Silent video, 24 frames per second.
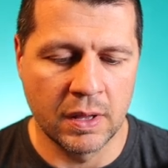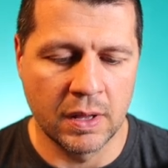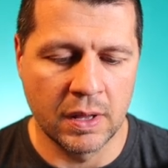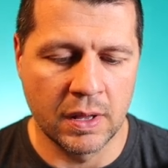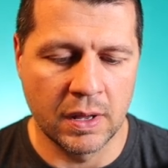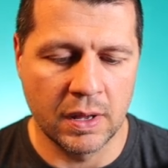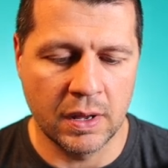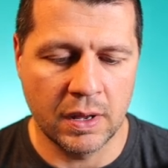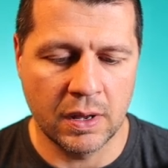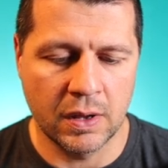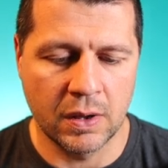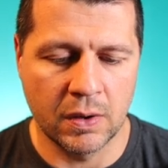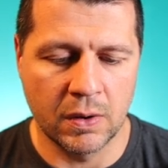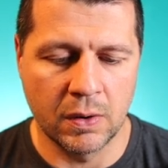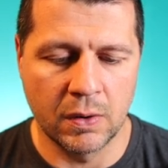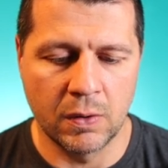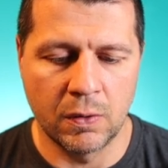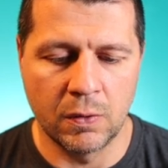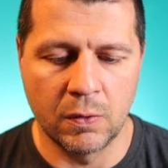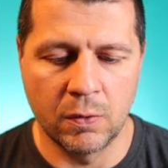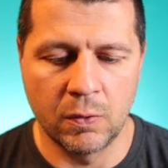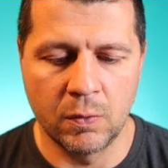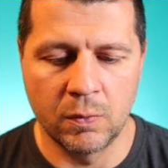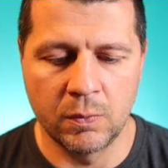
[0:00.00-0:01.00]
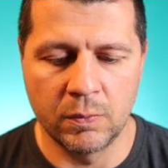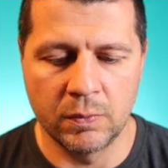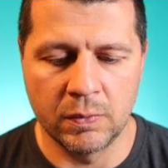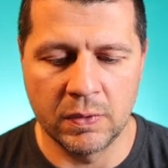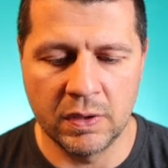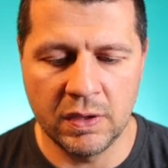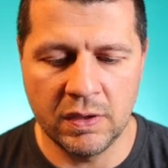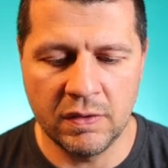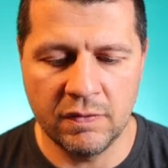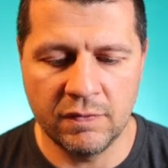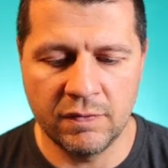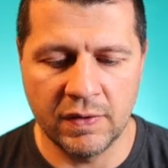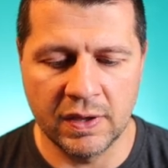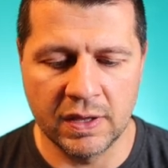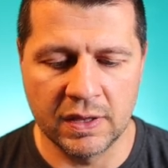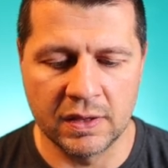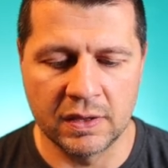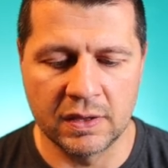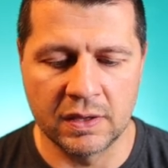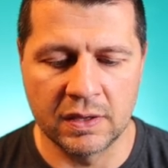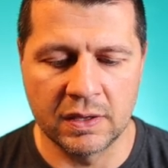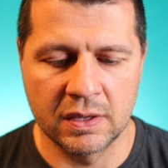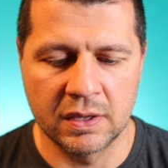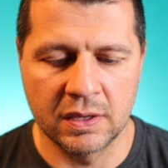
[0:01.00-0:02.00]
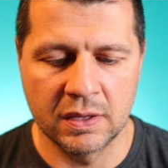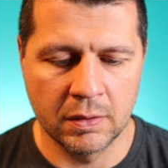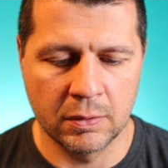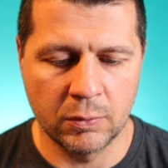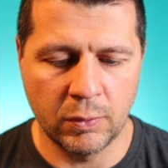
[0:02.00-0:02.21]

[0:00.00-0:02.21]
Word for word: a home event.